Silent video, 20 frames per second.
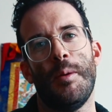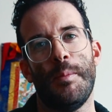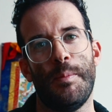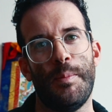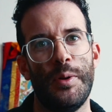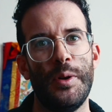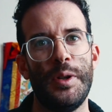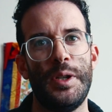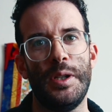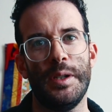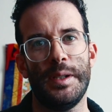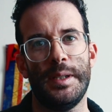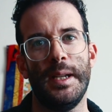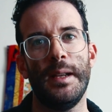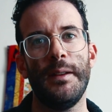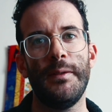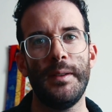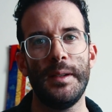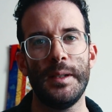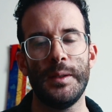put
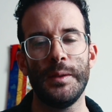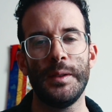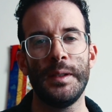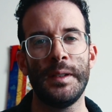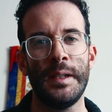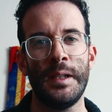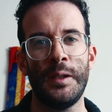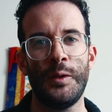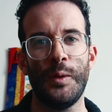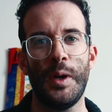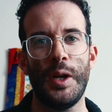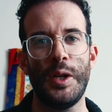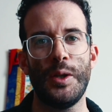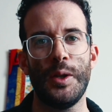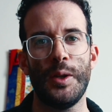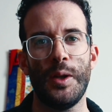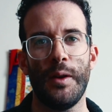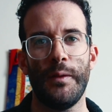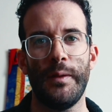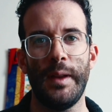yourself into the
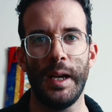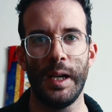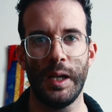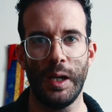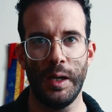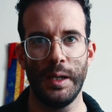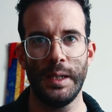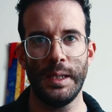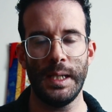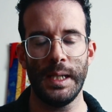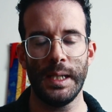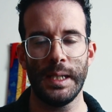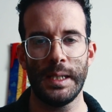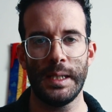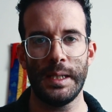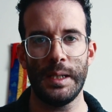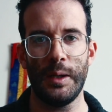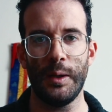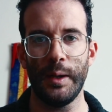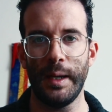situation of the
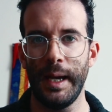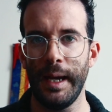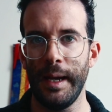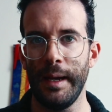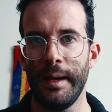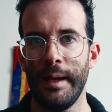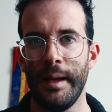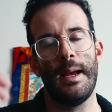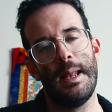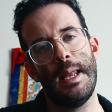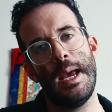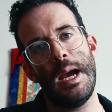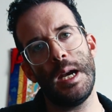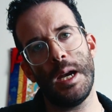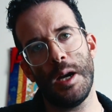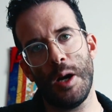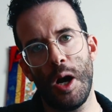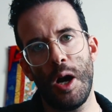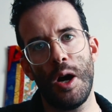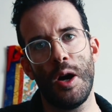context, okay?
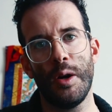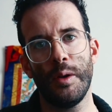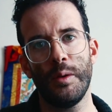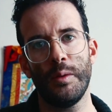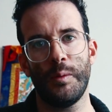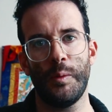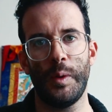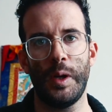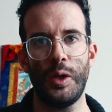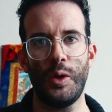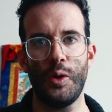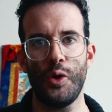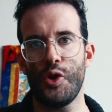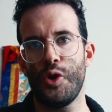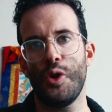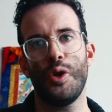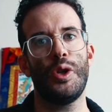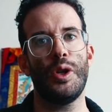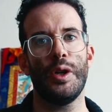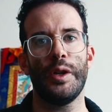Later on, when you
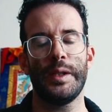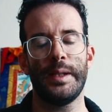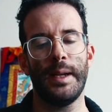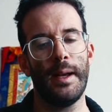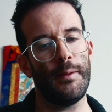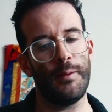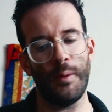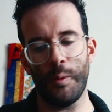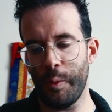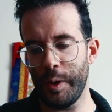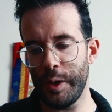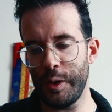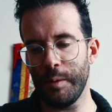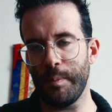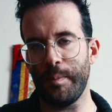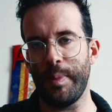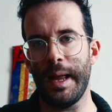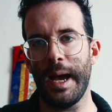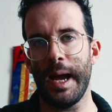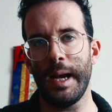shoot yourself or when you
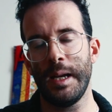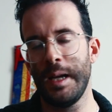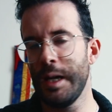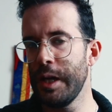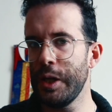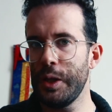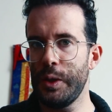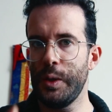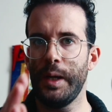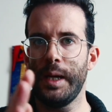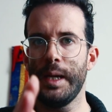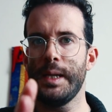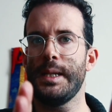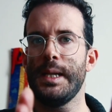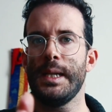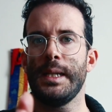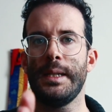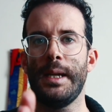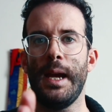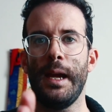plan, you can
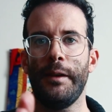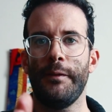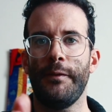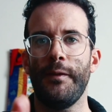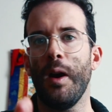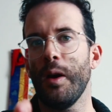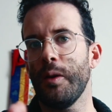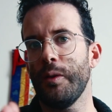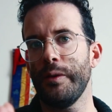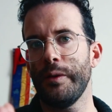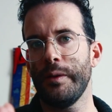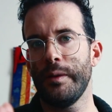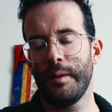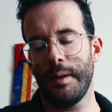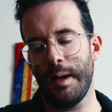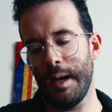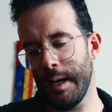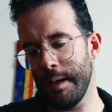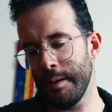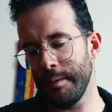just get focus
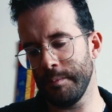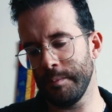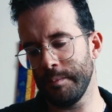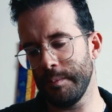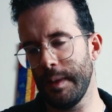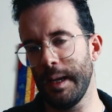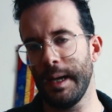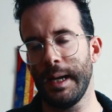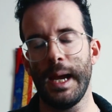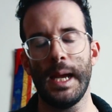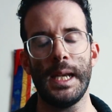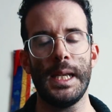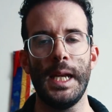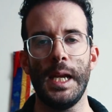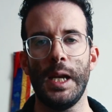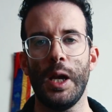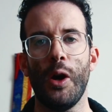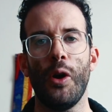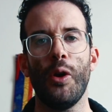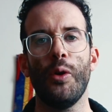and get the
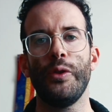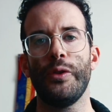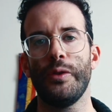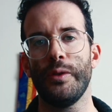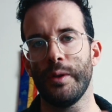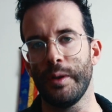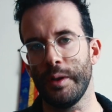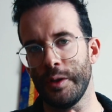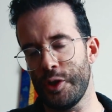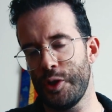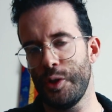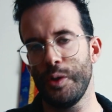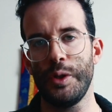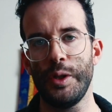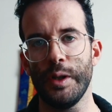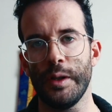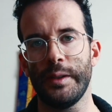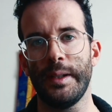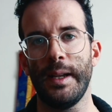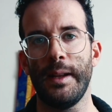notes or shoot
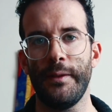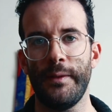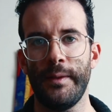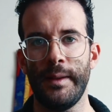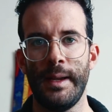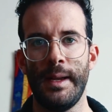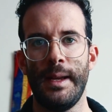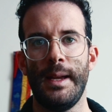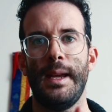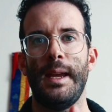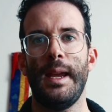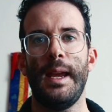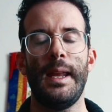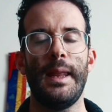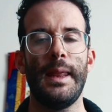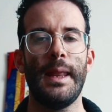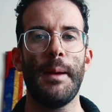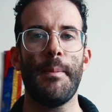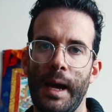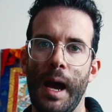yourself
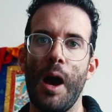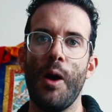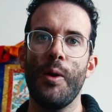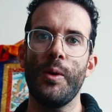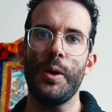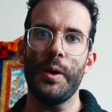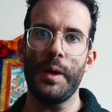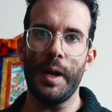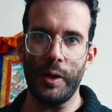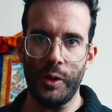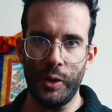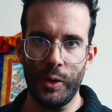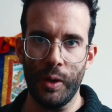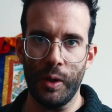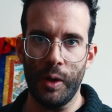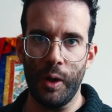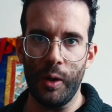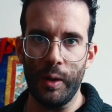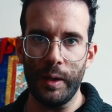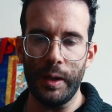in the audio that you
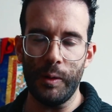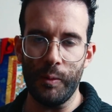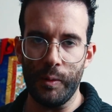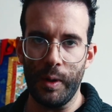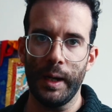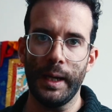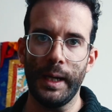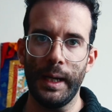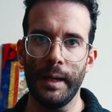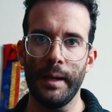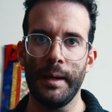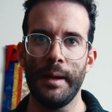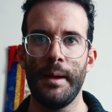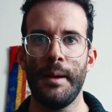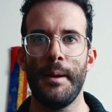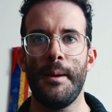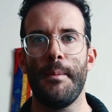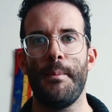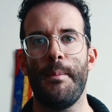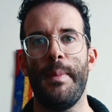are only working.
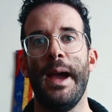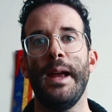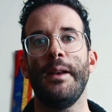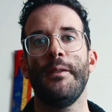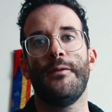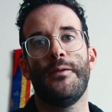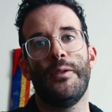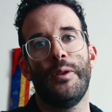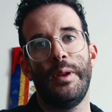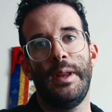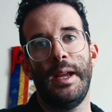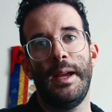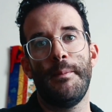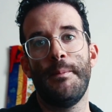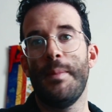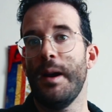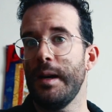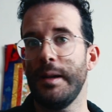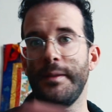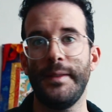But for the
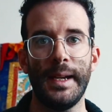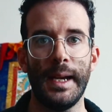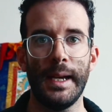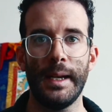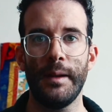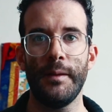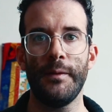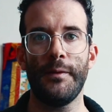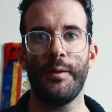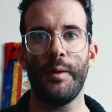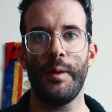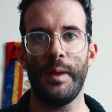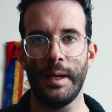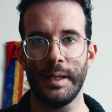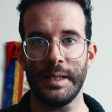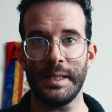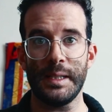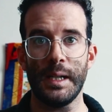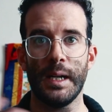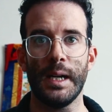very beginning, for the
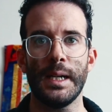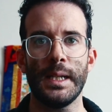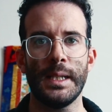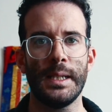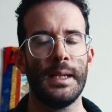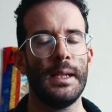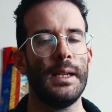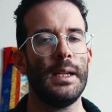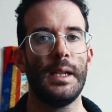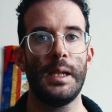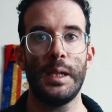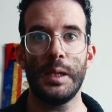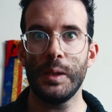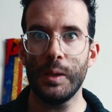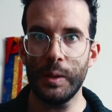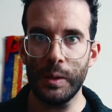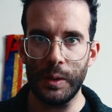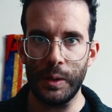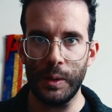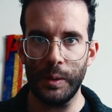starts, it's
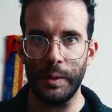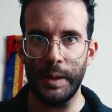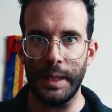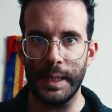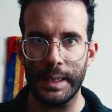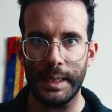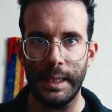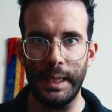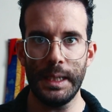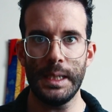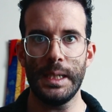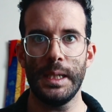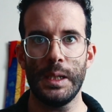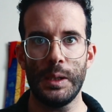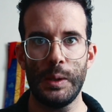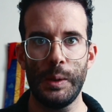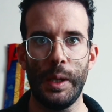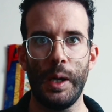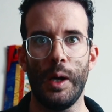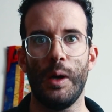good to just listen
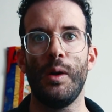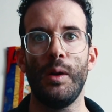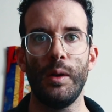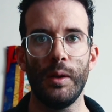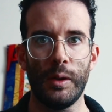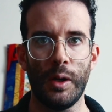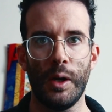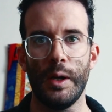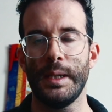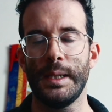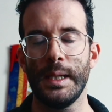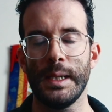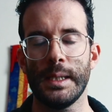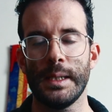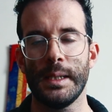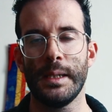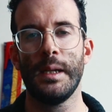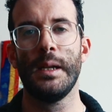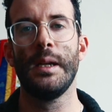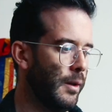to the whole
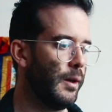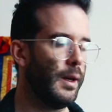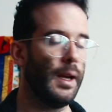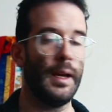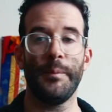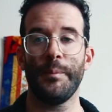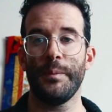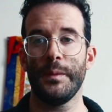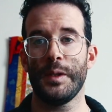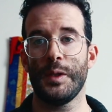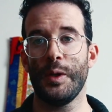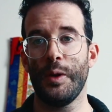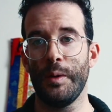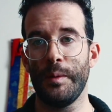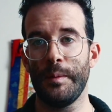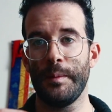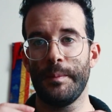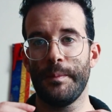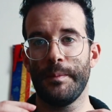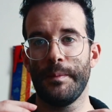context. Okay,
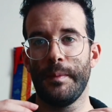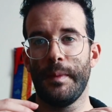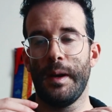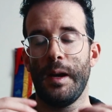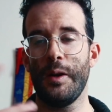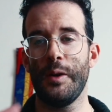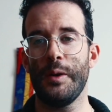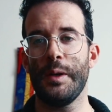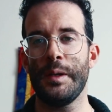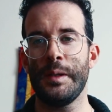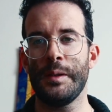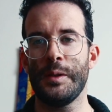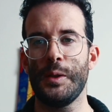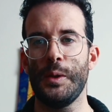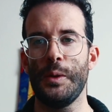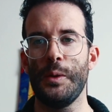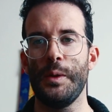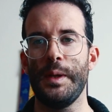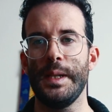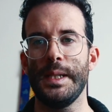so I'm going to
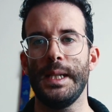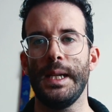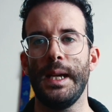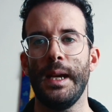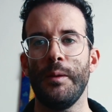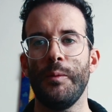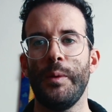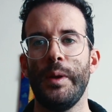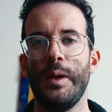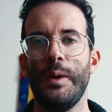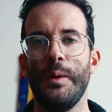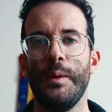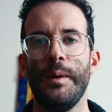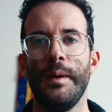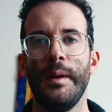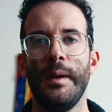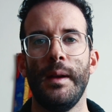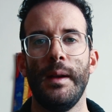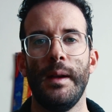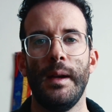do this again with you,
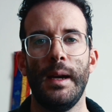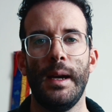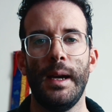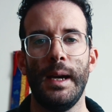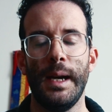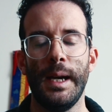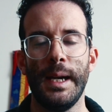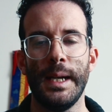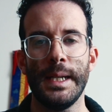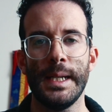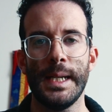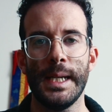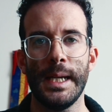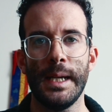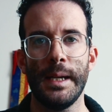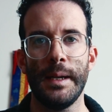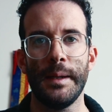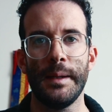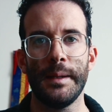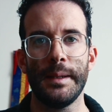and
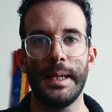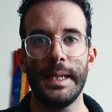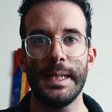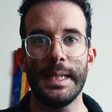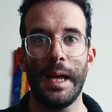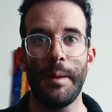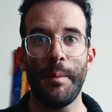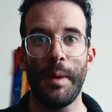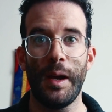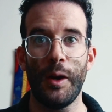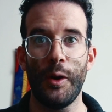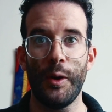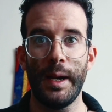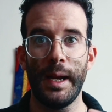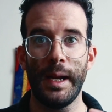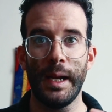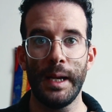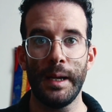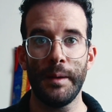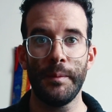this time I'm
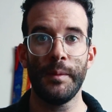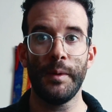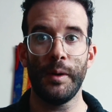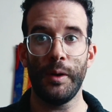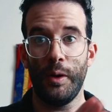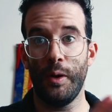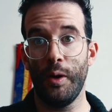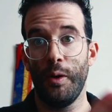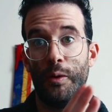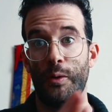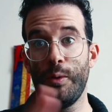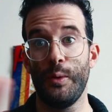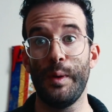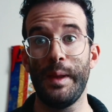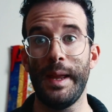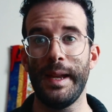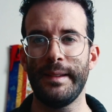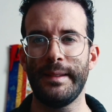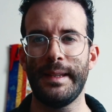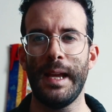gonna go through
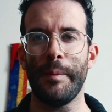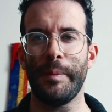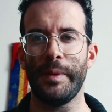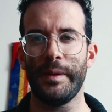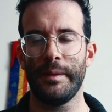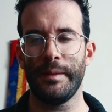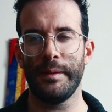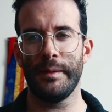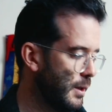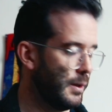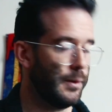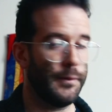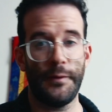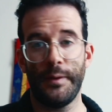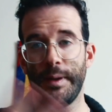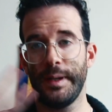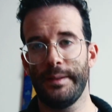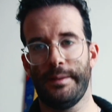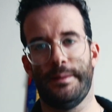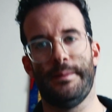the steps. So
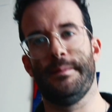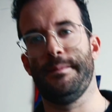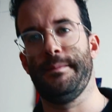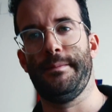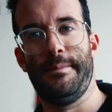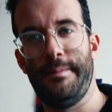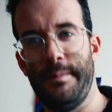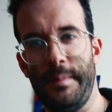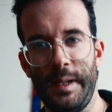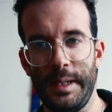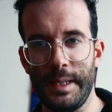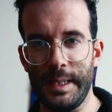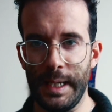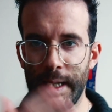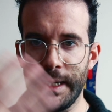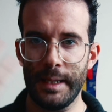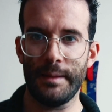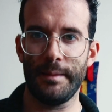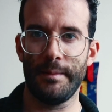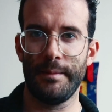first, I
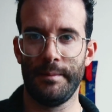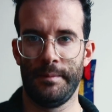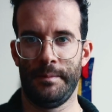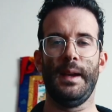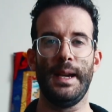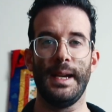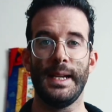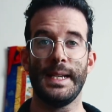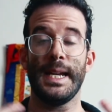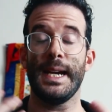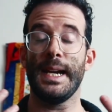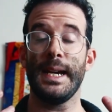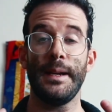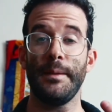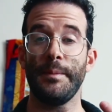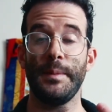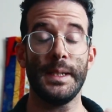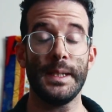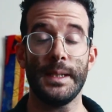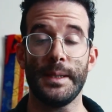sit and I
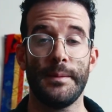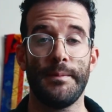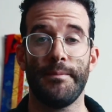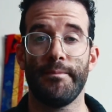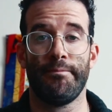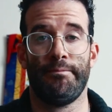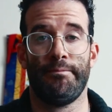just